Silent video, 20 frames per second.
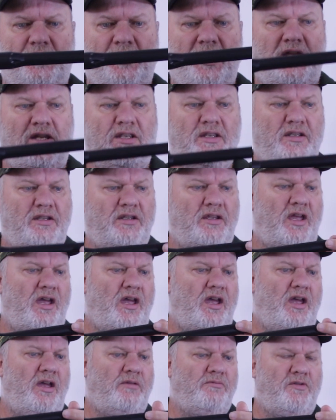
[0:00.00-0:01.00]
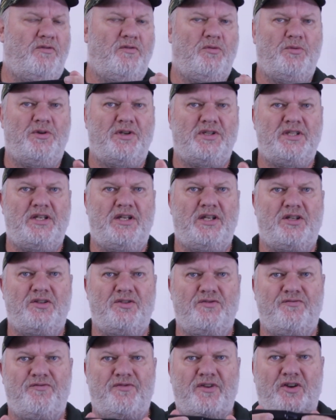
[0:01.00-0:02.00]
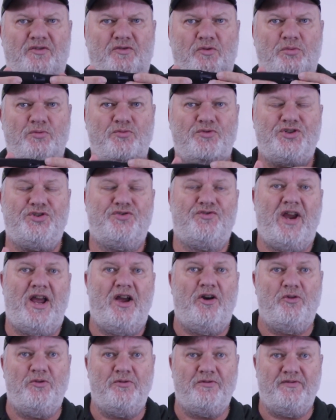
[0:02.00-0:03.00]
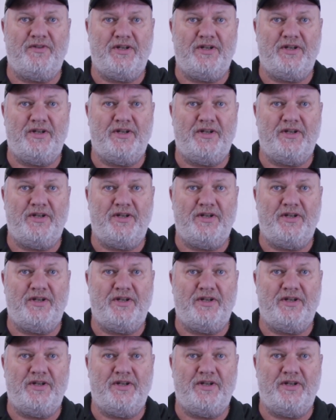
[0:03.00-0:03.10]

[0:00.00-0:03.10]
Okay, if you want to see the configurable Shroud